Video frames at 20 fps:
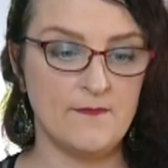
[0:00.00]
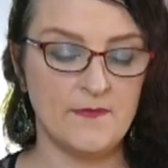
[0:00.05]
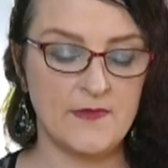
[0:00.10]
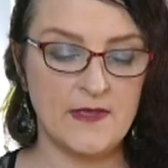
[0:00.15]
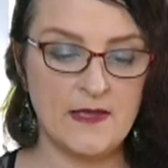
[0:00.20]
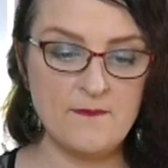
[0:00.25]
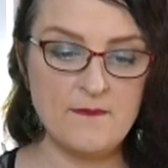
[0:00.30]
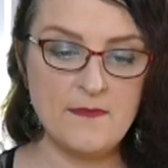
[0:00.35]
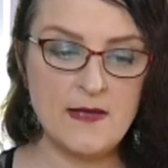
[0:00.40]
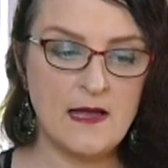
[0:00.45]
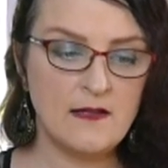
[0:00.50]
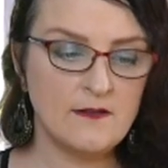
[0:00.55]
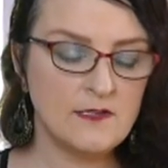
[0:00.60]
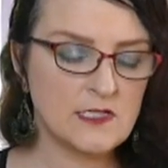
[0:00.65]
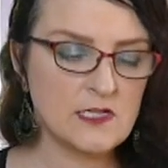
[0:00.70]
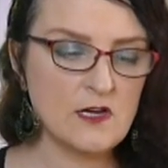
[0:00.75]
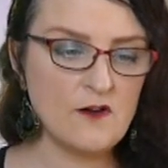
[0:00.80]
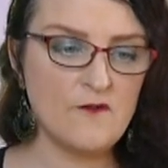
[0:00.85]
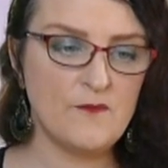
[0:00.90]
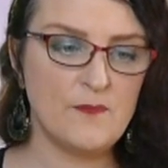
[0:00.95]
The
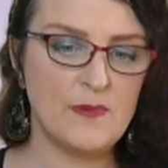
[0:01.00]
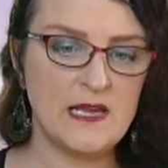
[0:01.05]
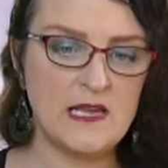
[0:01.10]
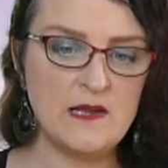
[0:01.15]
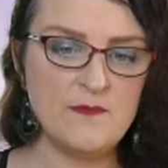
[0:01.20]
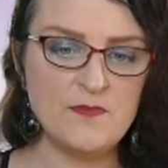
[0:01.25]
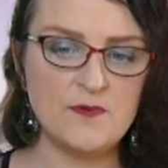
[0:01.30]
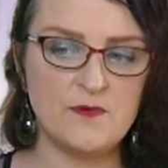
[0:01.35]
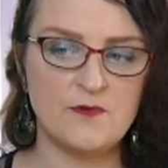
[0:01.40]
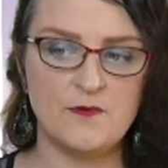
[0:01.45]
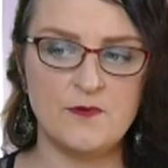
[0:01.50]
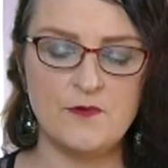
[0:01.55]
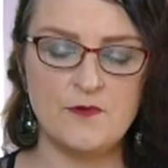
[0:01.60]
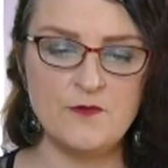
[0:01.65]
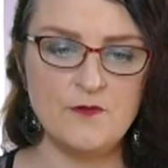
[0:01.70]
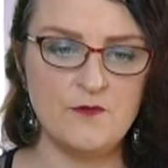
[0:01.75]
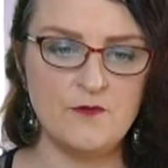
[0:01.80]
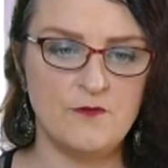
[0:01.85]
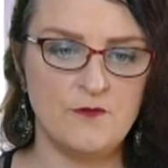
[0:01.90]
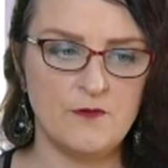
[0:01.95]
amount of people
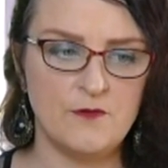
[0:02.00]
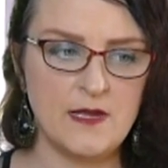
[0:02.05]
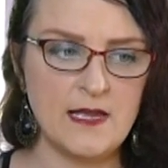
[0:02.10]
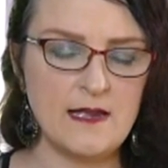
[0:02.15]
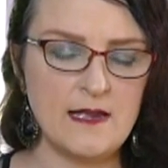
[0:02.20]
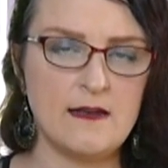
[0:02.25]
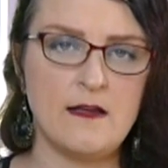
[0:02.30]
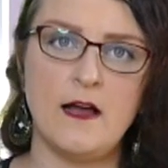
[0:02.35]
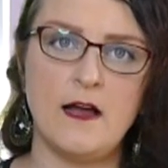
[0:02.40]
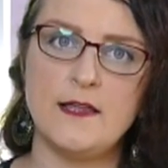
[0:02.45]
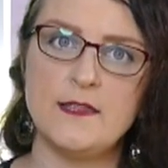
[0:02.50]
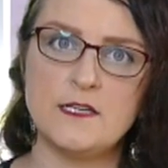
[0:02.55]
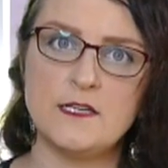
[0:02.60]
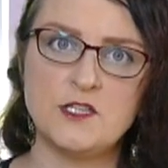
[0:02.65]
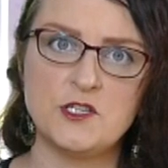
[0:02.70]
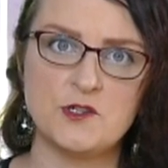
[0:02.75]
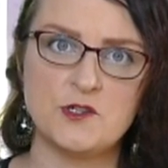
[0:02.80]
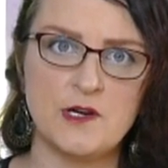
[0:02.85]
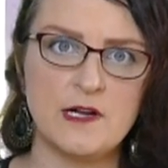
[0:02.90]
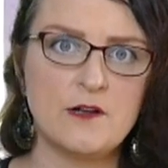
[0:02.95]
who get either
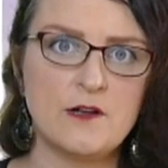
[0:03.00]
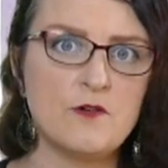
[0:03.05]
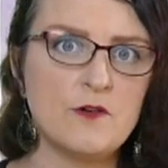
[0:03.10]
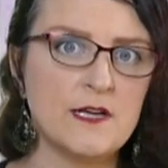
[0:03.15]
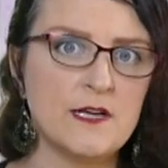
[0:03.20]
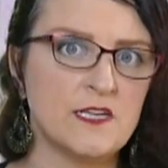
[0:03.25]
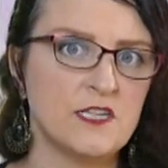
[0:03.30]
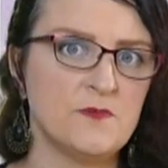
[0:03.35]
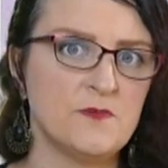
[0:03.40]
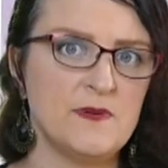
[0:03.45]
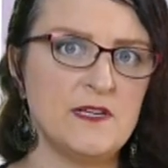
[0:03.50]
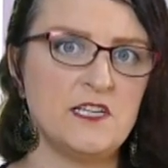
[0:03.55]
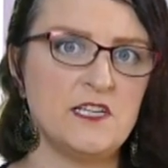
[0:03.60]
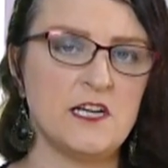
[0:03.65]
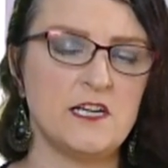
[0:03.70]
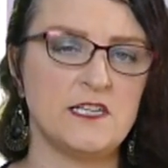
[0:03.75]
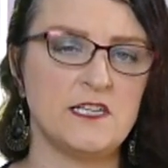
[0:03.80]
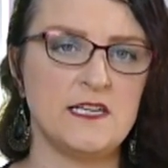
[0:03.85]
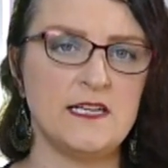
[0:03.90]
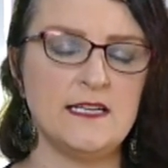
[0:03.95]
strung or hinged
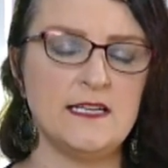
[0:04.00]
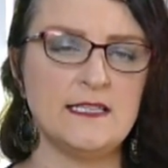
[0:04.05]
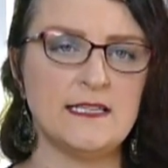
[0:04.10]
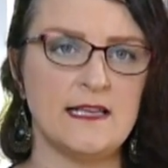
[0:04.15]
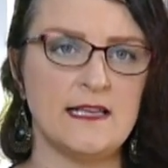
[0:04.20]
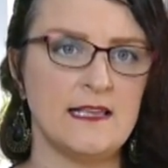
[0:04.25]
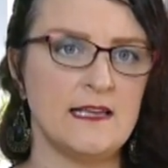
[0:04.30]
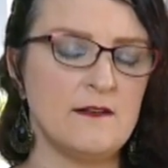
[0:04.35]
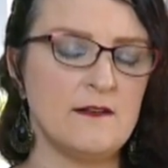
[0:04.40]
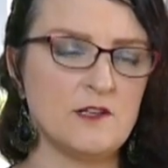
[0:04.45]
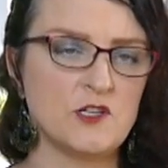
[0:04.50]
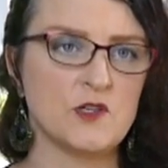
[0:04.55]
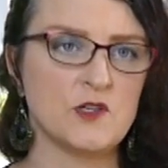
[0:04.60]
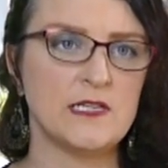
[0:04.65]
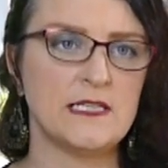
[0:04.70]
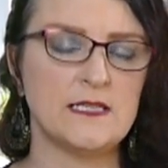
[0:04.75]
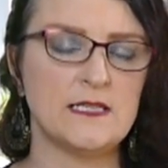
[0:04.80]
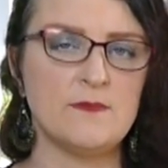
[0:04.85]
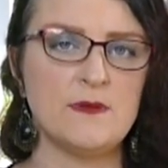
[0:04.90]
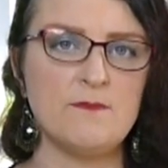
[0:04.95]
BJDs and then
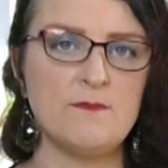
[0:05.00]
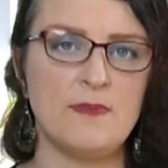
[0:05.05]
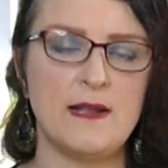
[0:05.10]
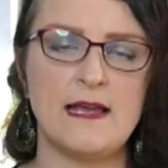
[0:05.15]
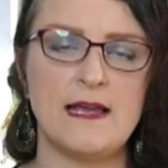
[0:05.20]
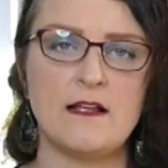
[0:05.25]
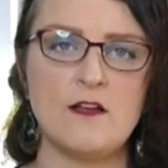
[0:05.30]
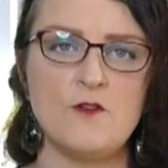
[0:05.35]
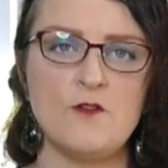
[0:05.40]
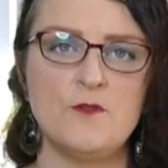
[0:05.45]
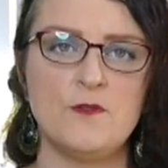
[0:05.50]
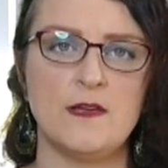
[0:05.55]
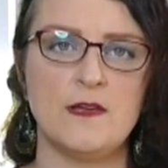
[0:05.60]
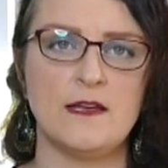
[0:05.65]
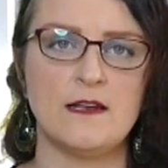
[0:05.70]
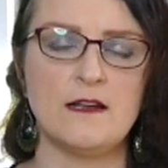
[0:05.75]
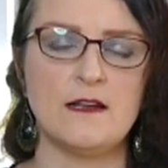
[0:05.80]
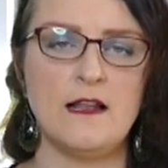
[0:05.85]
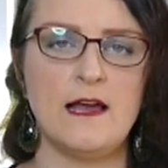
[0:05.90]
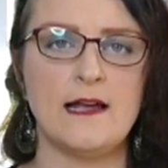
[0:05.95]
dress them in black
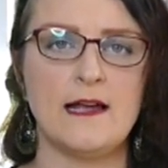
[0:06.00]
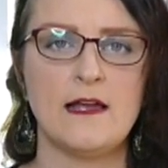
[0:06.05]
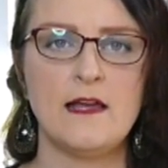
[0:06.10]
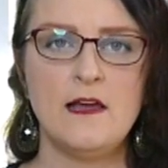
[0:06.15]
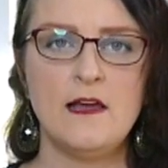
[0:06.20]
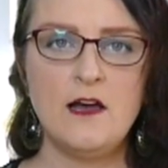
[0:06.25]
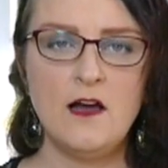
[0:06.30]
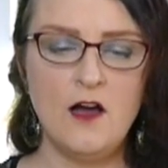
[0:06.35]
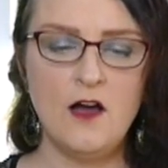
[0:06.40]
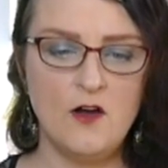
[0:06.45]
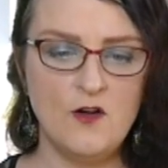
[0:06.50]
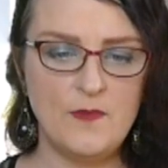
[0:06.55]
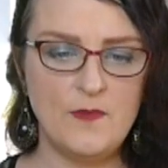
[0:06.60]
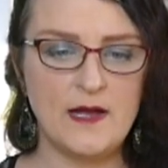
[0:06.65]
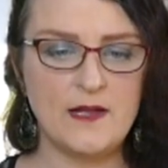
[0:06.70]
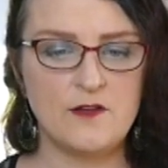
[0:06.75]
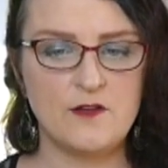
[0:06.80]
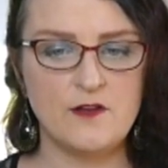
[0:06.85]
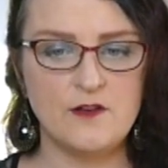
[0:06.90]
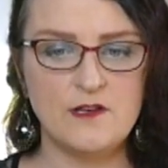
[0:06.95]
clothing and are like, oh
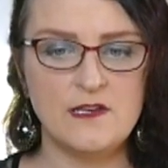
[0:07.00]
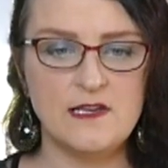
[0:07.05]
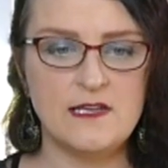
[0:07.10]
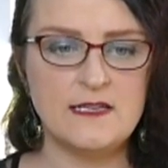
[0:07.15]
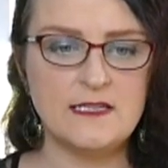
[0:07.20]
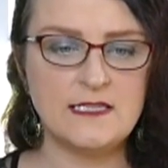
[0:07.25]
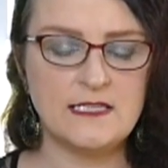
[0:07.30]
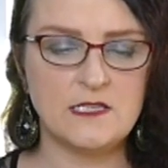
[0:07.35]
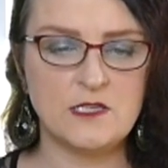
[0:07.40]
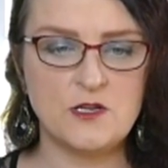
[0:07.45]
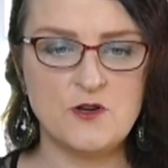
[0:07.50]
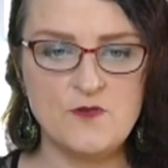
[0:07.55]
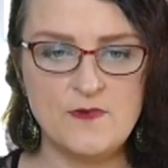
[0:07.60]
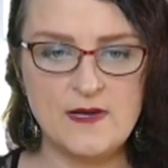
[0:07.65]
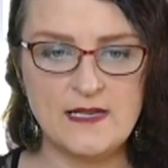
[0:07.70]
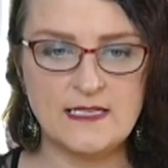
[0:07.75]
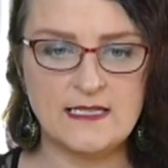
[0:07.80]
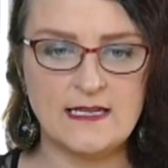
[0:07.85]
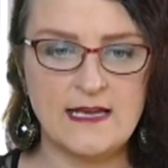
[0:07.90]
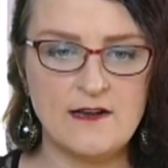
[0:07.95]
my goodness, 2
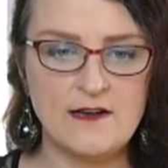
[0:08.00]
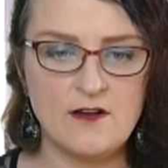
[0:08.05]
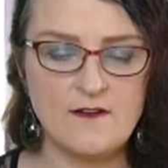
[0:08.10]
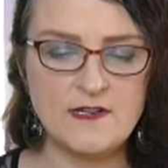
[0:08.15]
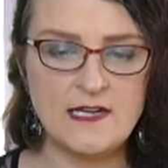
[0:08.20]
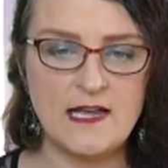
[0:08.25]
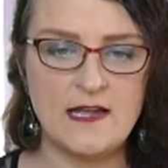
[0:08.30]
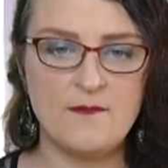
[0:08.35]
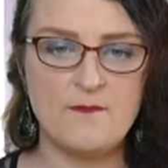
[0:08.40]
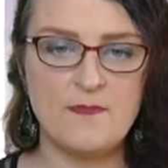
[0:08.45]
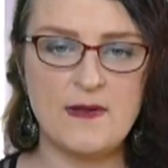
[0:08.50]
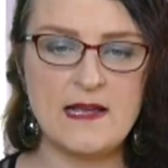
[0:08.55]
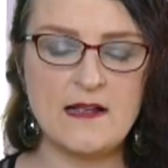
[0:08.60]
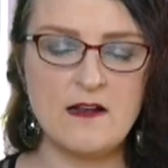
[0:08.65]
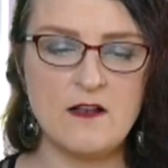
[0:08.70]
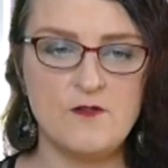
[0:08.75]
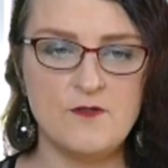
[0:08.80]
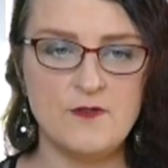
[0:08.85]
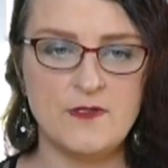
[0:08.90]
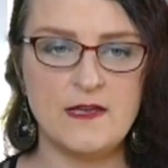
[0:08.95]
months I've taken black
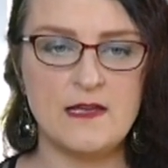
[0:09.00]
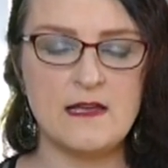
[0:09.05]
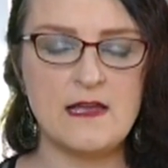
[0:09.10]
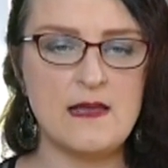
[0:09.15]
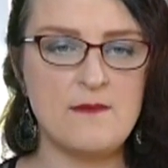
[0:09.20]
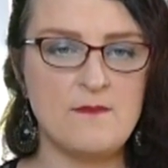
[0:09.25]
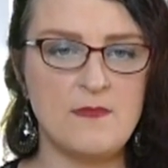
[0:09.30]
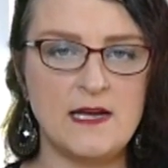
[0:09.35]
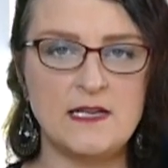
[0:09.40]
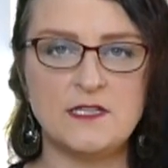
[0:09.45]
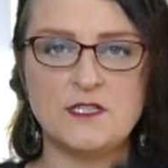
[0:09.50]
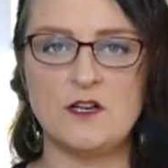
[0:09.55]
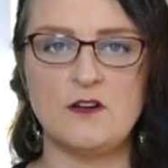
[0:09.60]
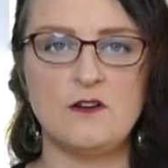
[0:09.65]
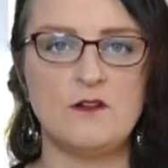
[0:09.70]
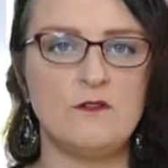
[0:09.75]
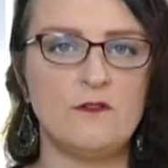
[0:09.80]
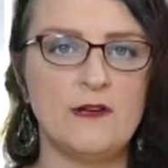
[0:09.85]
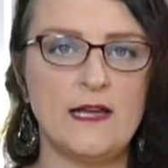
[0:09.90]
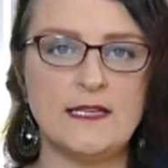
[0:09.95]
clothing and my
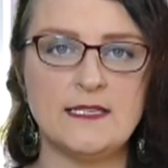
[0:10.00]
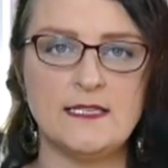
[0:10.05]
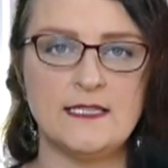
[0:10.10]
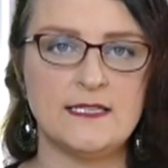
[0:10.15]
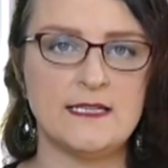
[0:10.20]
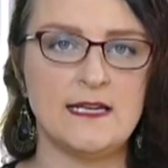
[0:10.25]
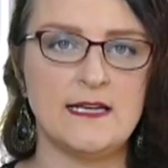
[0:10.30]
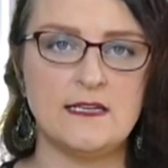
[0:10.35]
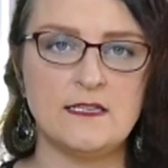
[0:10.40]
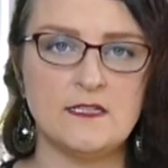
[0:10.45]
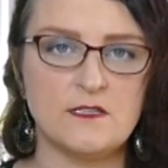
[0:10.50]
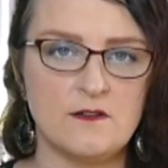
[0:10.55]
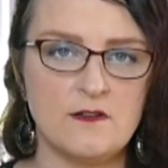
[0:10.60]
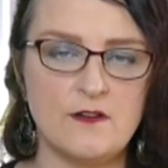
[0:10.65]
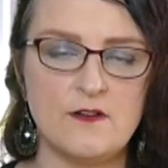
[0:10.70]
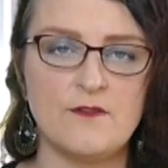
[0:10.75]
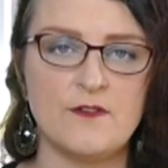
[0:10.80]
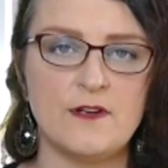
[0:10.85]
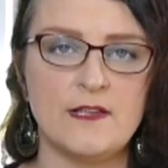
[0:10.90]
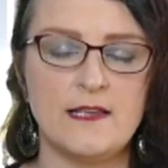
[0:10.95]
doll has stains all
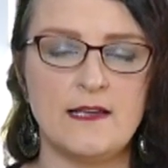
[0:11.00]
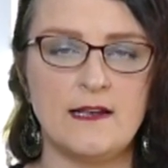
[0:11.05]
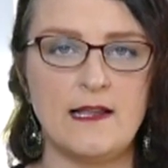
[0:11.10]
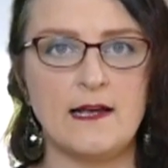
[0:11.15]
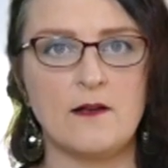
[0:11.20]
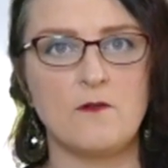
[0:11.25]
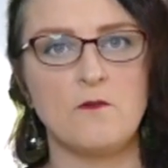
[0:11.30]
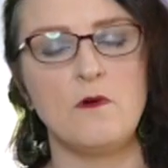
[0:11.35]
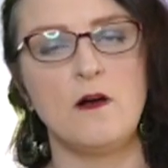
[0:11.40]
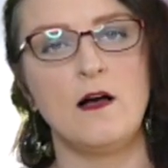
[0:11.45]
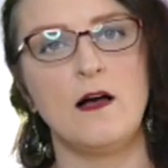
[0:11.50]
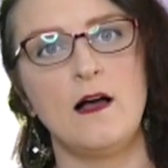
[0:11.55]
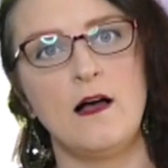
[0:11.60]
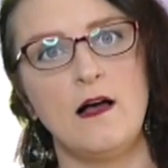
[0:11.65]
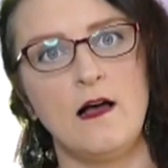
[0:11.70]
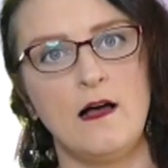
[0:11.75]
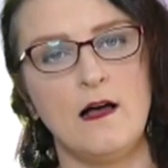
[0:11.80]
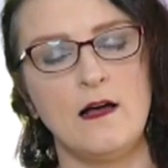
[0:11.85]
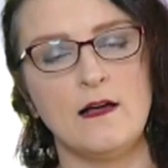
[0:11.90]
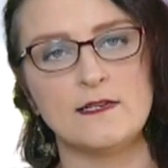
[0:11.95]
over it, and they're like,
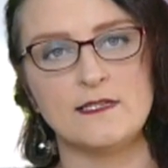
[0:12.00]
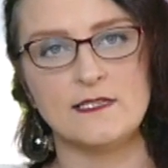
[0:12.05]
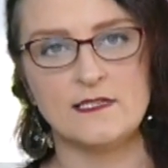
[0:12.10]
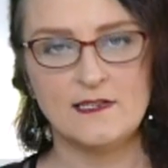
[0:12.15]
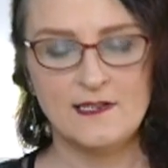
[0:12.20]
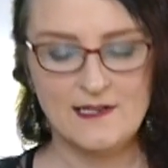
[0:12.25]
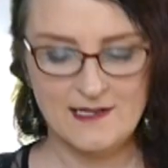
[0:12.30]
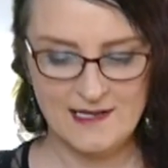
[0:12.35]
what?